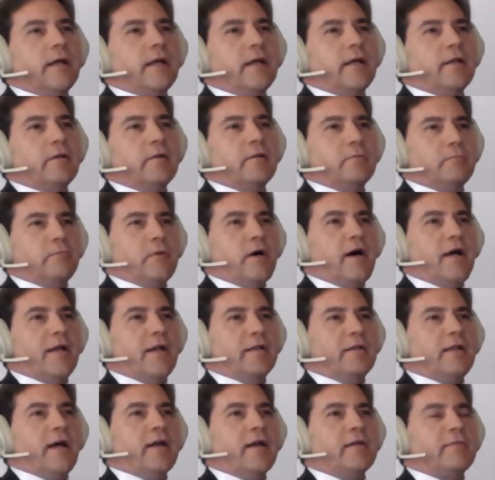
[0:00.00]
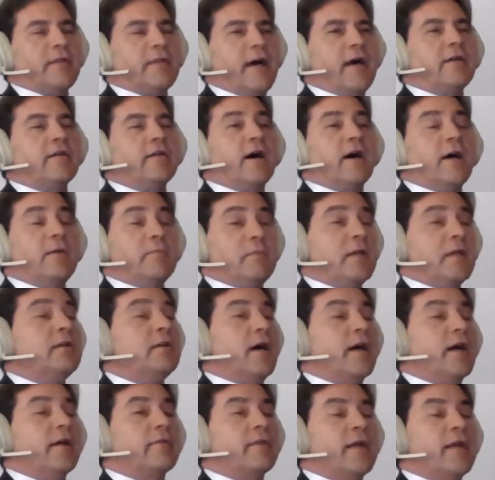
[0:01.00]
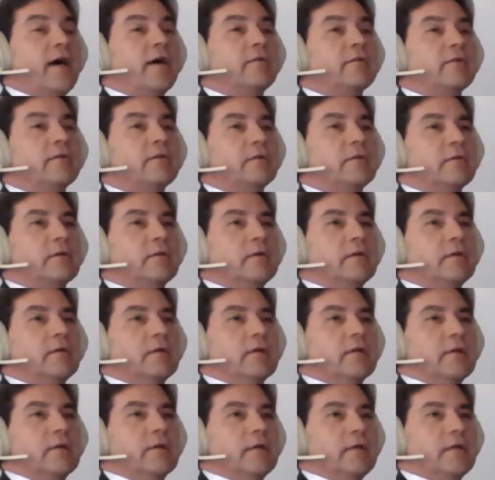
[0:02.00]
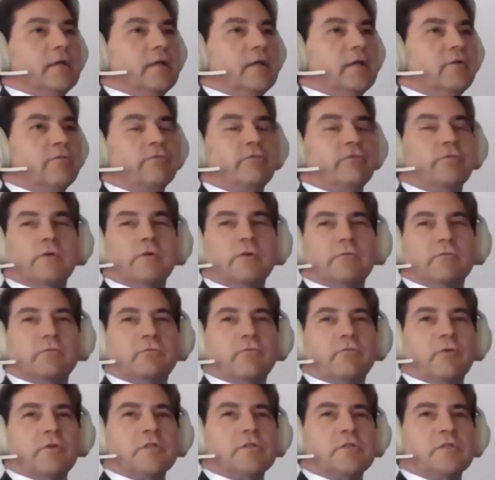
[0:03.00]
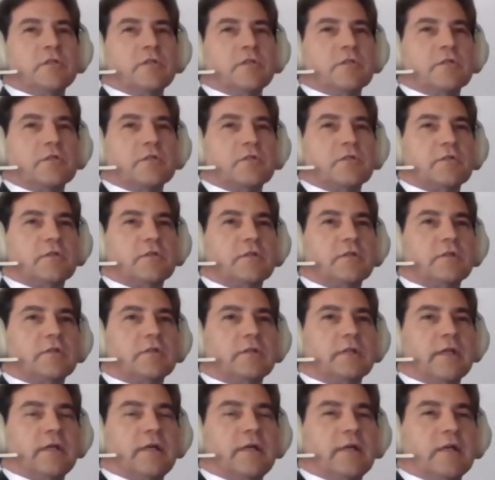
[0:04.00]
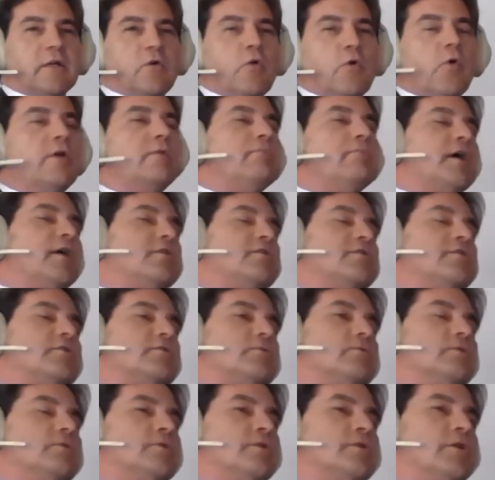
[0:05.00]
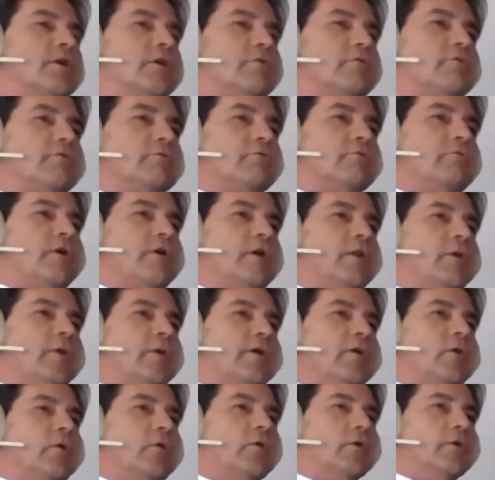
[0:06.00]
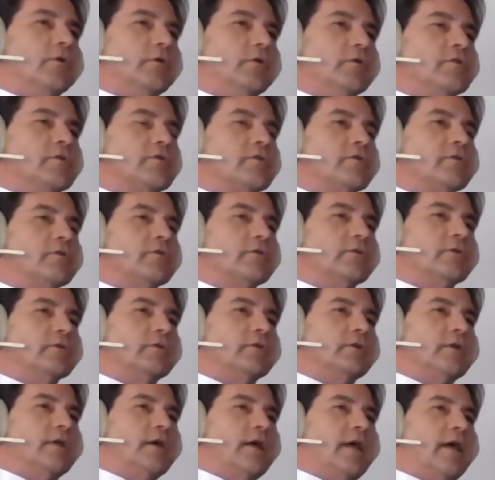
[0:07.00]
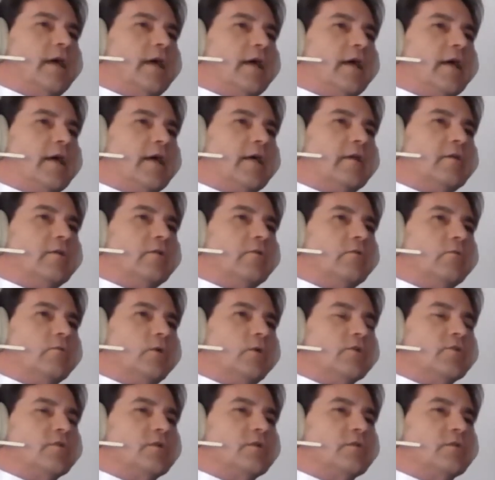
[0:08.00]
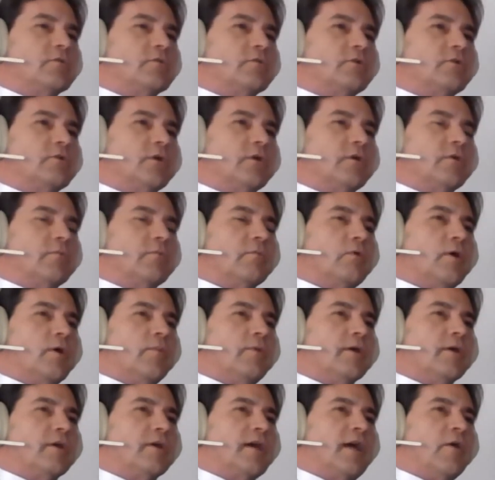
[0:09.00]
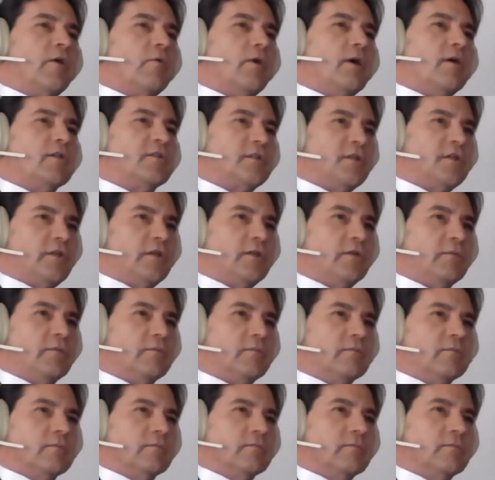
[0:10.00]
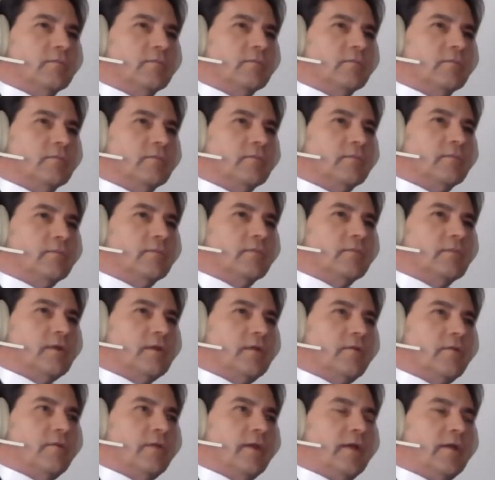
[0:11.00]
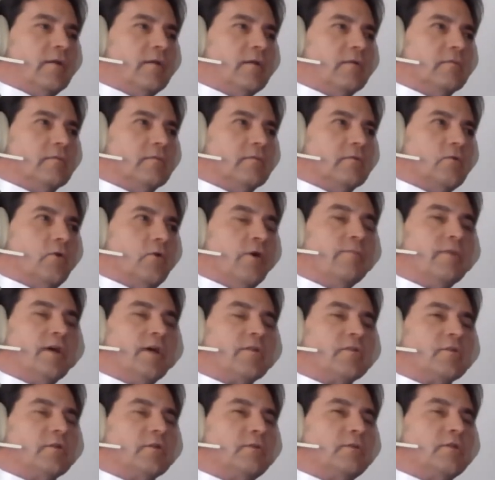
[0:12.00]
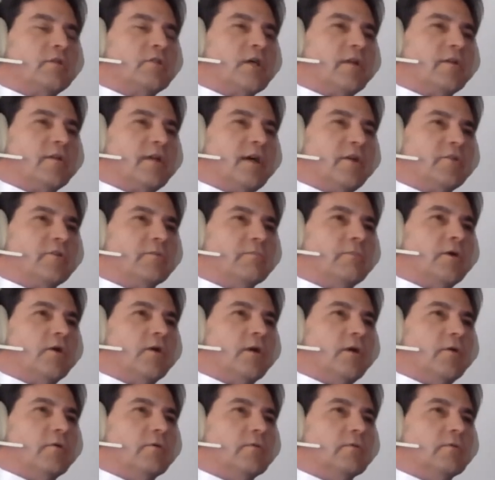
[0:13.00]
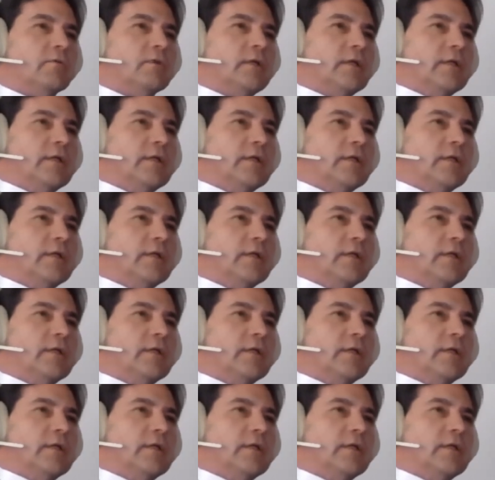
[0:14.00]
And by like that, I mean like that. If, for instance, Coinbase was not following orders and wasn't doing proper KYC, then Coinbase could be shut down tomorrow.